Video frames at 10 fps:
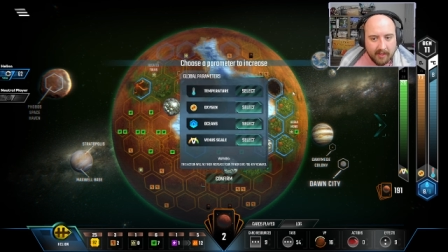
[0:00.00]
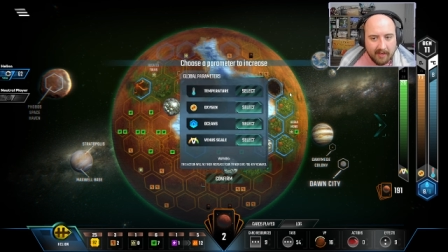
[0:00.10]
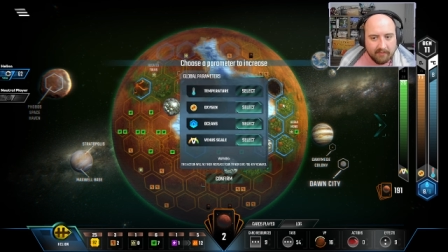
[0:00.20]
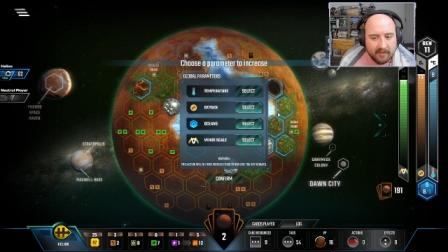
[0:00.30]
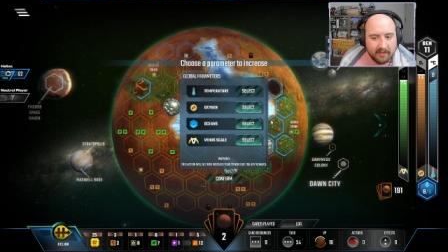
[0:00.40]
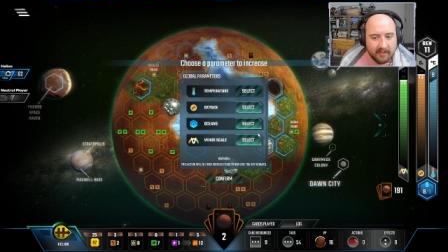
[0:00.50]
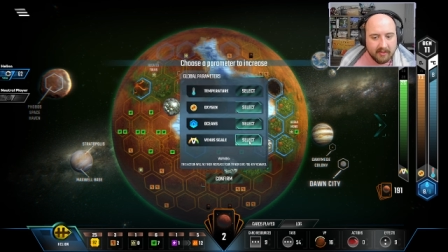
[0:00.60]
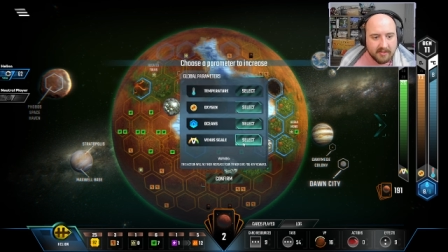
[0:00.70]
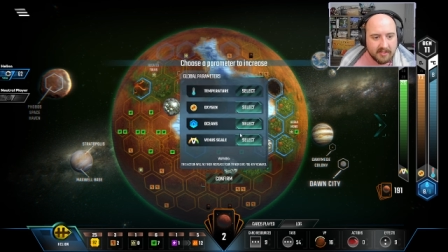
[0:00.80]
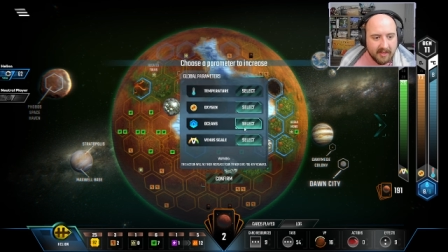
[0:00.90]
everything
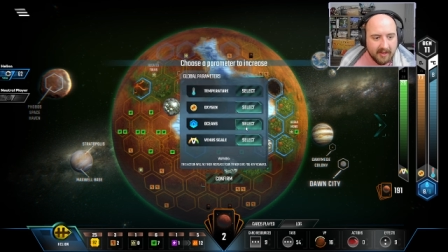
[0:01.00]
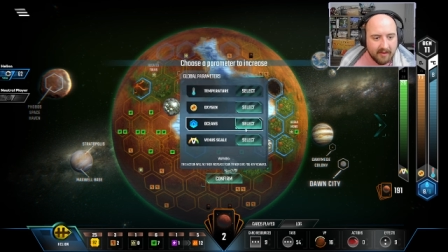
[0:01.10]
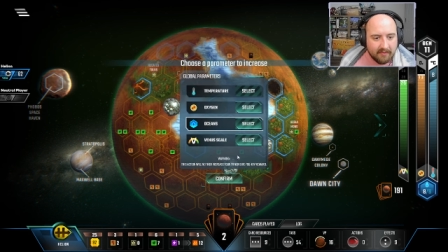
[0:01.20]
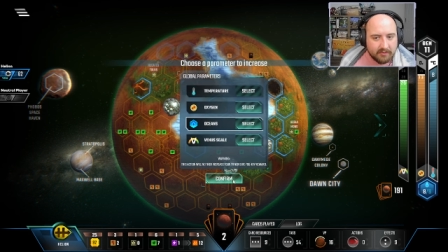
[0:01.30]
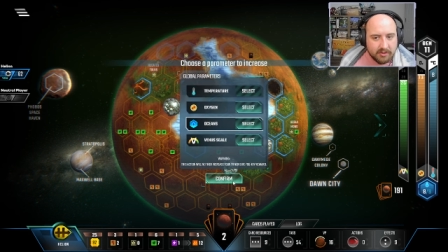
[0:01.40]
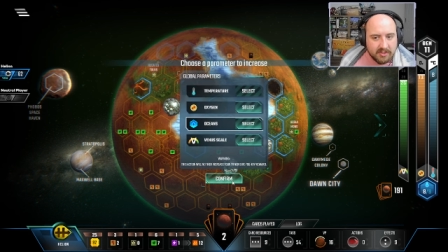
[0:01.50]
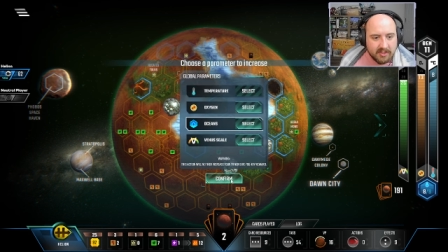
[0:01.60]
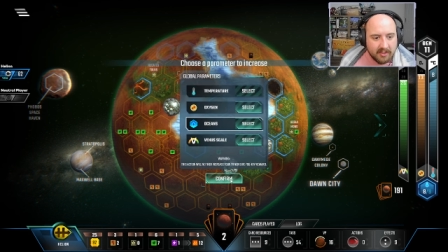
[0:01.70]
else I have just like